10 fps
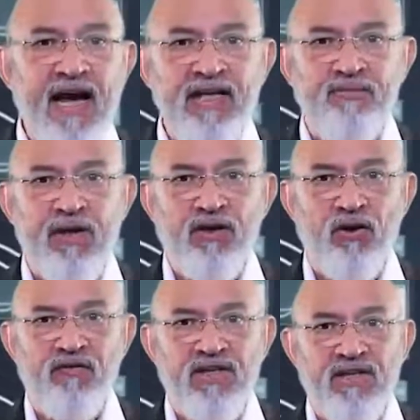aspect
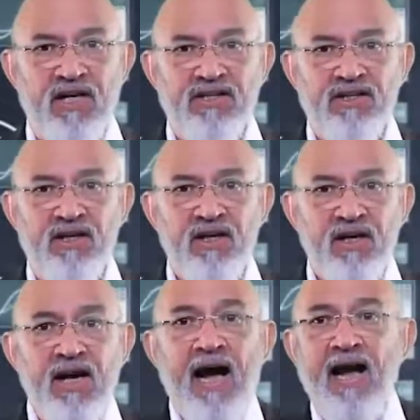of disaster
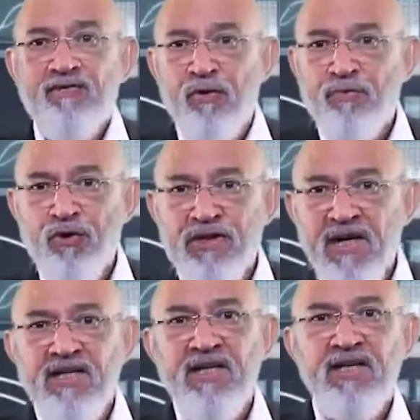and for
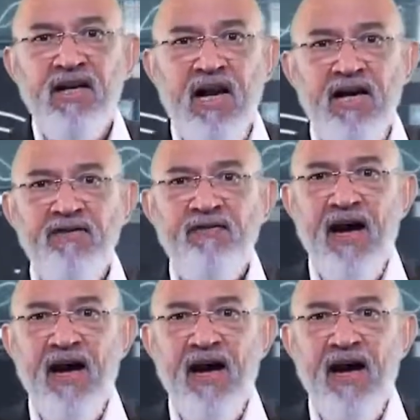protecting the life